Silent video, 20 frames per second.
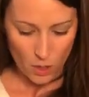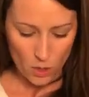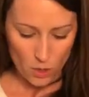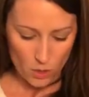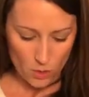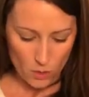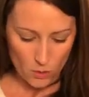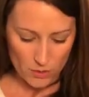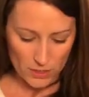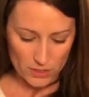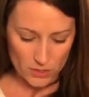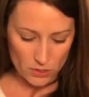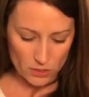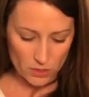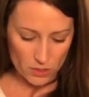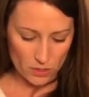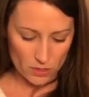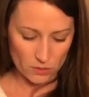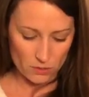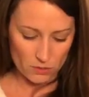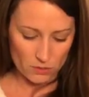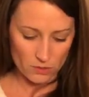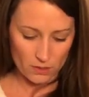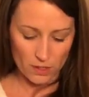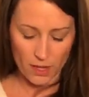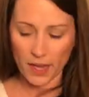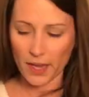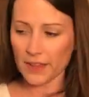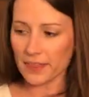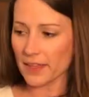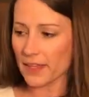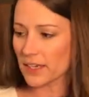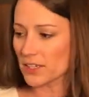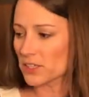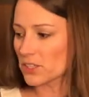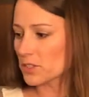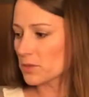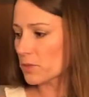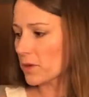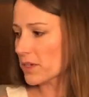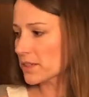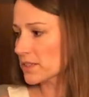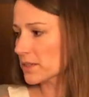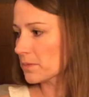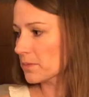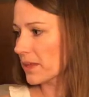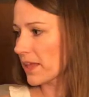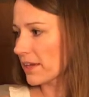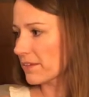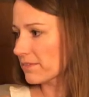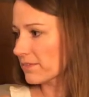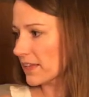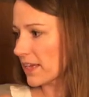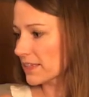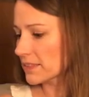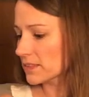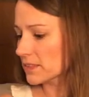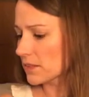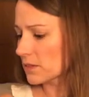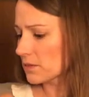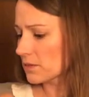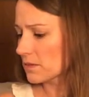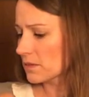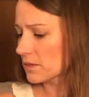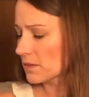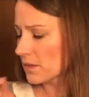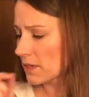Oh, these are cute. I think I just bought some black flats though